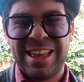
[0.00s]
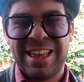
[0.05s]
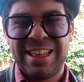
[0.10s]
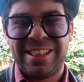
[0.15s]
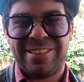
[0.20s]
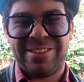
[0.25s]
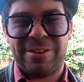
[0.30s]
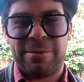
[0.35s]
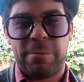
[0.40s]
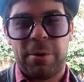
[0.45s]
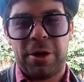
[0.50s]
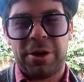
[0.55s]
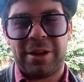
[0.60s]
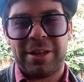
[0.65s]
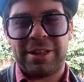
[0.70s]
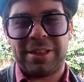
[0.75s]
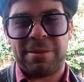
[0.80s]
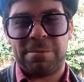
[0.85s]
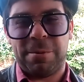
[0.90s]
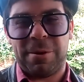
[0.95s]
It's a
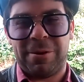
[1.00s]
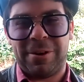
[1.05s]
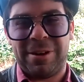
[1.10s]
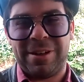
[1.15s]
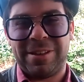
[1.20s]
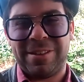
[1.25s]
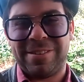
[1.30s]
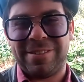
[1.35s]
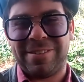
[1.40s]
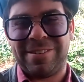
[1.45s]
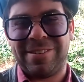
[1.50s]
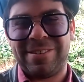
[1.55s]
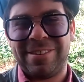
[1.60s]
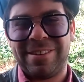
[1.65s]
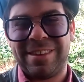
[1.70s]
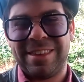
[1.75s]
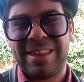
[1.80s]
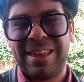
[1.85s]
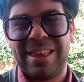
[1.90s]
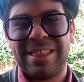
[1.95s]
demonic spirit
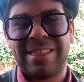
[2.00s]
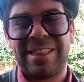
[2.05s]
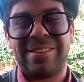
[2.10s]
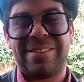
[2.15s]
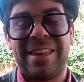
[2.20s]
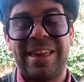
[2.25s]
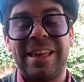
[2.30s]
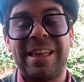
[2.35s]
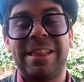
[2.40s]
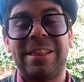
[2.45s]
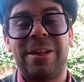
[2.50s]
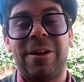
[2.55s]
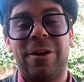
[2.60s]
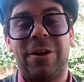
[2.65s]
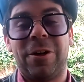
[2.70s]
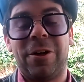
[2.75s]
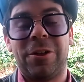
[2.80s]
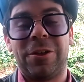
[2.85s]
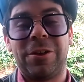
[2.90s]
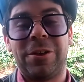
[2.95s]
that takes
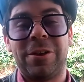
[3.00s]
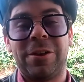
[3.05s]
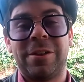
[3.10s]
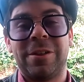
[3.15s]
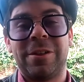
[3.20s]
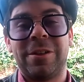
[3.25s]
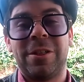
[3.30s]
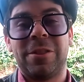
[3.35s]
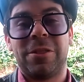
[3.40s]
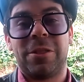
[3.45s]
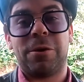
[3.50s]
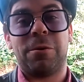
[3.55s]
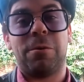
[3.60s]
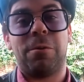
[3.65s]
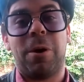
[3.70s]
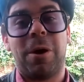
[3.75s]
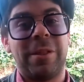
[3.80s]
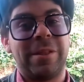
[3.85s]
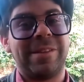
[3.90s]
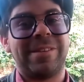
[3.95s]
on the
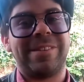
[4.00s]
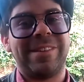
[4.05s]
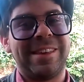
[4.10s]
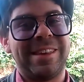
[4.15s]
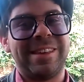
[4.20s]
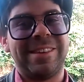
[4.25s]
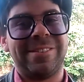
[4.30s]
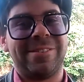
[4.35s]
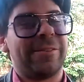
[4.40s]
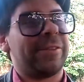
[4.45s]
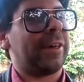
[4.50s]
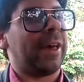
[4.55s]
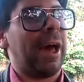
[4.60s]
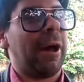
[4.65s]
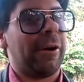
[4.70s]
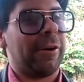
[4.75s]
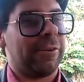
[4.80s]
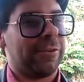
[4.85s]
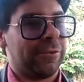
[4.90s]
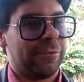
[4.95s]
qualities or the
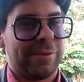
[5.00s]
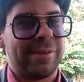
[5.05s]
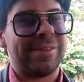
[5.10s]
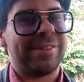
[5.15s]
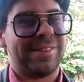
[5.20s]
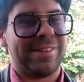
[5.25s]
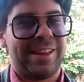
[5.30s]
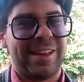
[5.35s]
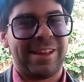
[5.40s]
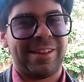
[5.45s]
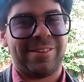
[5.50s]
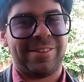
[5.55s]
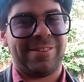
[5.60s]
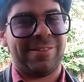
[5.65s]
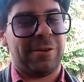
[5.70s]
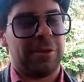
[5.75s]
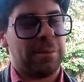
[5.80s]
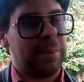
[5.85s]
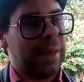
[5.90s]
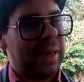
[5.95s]
characteristics or
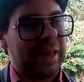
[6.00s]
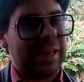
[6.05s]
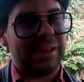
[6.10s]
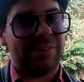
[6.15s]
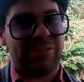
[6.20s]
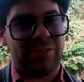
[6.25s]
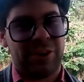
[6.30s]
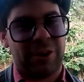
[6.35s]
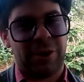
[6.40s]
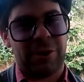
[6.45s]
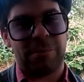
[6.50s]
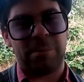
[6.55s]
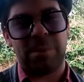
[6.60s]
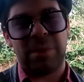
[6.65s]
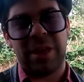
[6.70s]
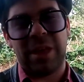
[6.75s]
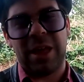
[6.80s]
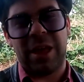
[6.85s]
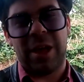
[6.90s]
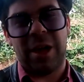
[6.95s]
behavior
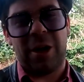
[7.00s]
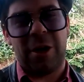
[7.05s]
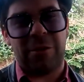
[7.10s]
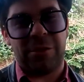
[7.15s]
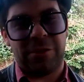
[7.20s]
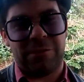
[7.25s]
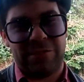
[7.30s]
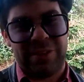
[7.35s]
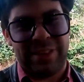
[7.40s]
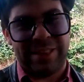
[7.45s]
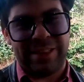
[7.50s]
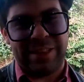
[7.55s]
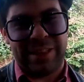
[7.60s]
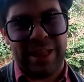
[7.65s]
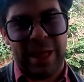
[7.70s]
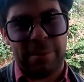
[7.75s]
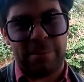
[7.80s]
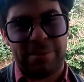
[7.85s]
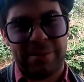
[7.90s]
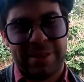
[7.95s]
of the physical
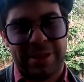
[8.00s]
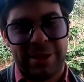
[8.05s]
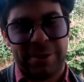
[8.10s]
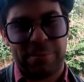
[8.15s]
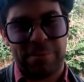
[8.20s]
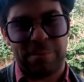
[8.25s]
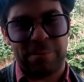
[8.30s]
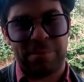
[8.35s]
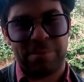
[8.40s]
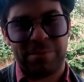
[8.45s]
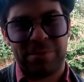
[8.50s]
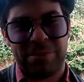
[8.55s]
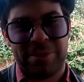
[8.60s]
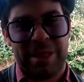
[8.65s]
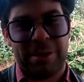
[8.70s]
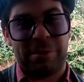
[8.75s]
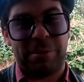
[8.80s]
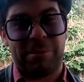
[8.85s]
Absalom that we